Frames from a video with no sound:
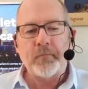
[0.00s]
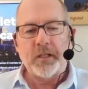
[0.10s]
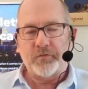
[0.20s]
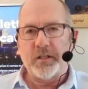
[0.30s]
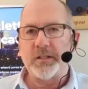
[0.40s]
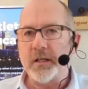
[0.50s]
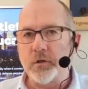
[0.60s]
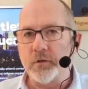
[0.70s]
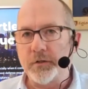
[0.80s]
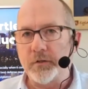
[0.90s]
If they take
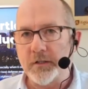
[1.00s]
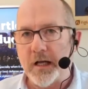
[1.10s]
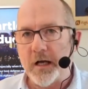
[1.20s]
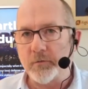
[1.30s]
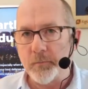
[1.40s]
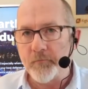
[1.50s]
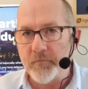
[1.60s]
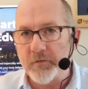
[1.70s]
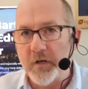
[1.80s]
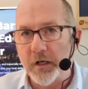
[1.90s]
over your account,
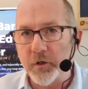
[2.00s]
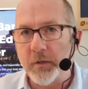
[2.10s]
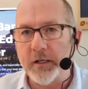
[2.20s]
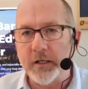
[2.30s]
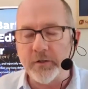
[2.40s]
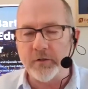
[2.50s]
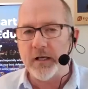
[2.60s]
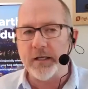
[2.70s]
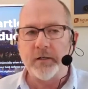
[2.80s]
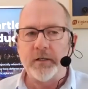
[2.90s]
they've got your money. And you're
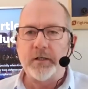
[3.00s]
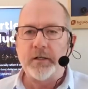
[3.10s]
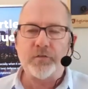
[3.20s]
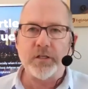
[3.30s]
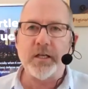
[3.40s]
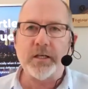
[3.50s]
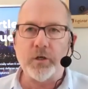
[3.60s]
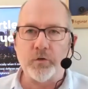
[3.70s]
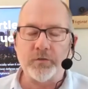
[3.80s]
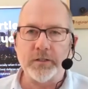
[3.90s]
right, if they take
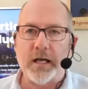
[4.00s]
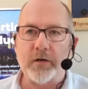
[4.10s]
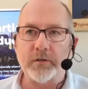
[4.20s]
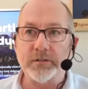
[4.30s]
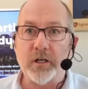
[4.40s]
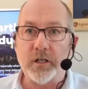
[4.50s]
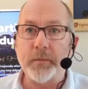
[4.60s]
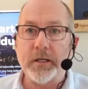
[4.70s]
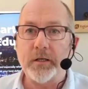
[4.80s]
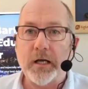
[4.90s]
over an account, it's got to
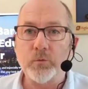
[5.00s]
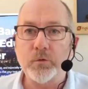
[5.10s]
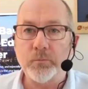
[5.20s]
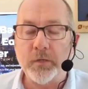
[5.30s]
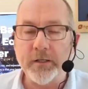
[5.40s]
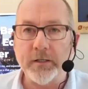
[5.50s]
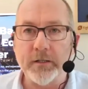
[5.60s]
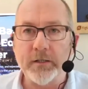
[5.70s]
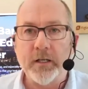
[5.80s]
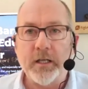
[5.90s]
be an account with money in
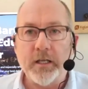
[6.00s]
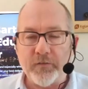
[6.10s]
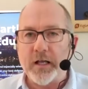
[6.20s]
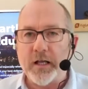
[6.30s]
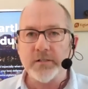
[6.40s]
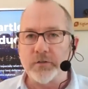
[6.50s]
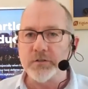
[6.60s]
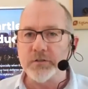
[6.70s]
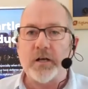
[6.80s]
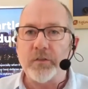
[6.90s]
it. If it has an
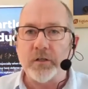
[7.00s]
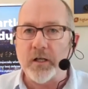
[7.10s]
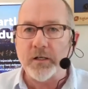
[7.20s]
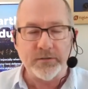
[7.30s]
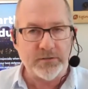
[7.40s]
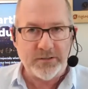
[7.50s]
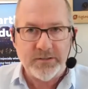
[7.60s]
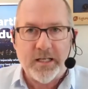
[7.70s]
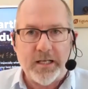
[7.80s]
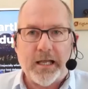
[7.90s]
overdraft, they're not into the
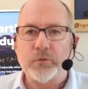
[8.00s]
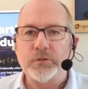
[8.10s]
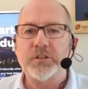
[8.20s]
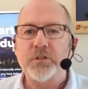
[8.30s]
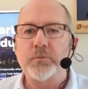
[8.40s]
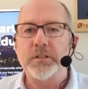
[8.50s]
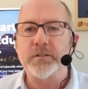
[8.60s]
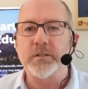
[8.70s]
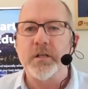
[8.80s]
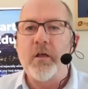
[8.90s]
debt acquisition
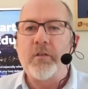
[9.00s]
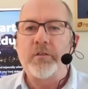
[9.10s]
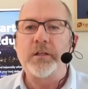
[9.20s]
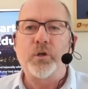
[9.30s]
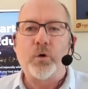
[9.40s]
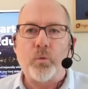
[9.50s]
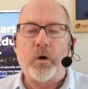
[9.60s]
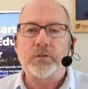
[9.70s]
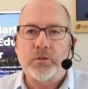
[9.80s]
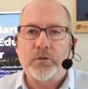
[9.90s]
business. They don't
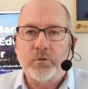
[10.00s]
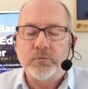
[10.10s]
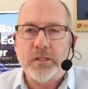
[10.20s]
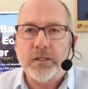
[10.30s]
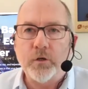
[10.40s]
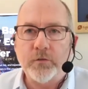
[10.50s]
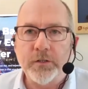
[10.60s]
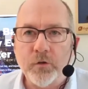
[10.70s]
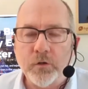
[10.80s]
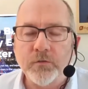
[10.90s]
want to take over
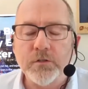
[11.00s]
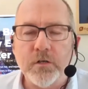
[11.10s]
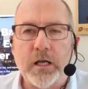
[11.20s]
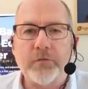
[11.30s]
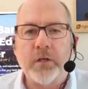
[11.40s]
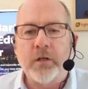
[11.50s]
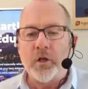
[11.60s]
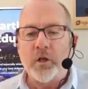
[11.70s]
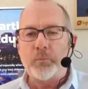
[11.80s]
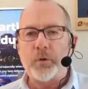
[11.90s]
your overdraft.
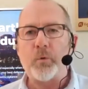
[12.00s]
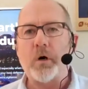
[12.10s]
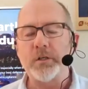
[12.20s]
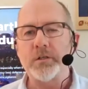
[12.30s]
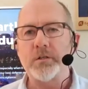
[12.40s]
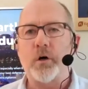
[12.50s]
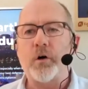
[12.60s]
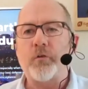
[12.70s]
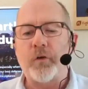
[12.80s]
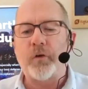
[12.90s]
But what we
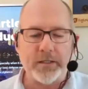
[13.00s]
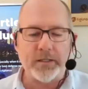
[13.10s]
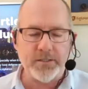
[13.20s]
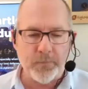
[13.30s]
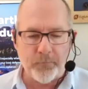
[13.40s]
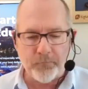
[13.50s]
saw from this